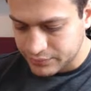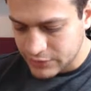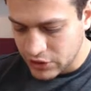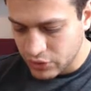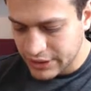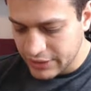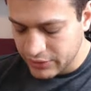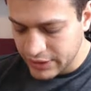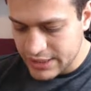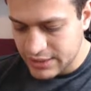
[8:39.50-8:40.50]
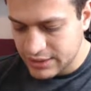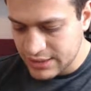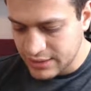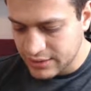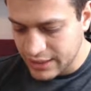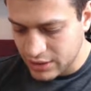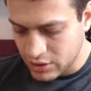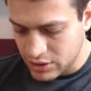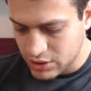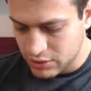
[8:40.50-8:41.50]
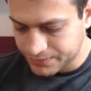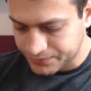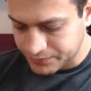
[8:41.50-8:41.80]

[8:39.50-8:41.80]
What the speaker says: So he definitely has a decent deck also.